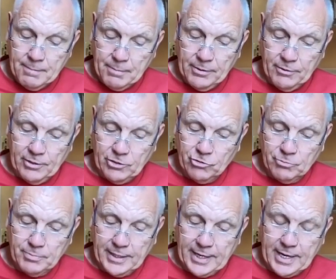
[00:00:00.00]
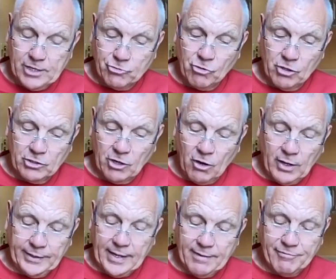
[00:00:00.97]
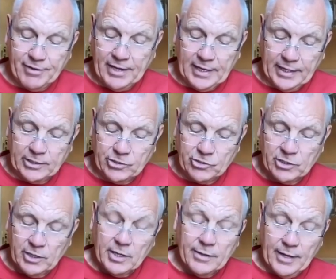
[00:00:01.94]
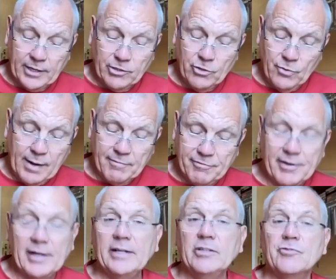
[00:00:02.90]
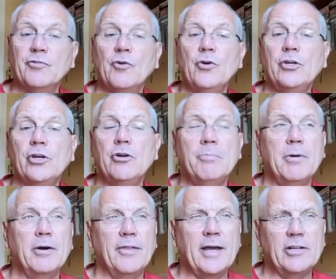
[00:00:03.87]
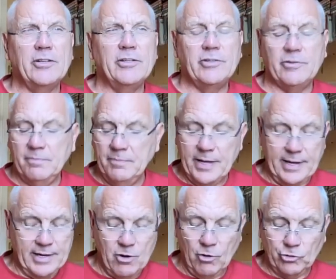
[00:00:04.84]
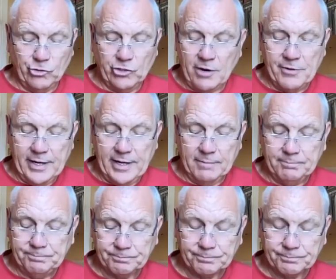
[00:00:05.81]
but there is somebody here trying to hide their feelings. They do have feelings for you, but they're not showing it.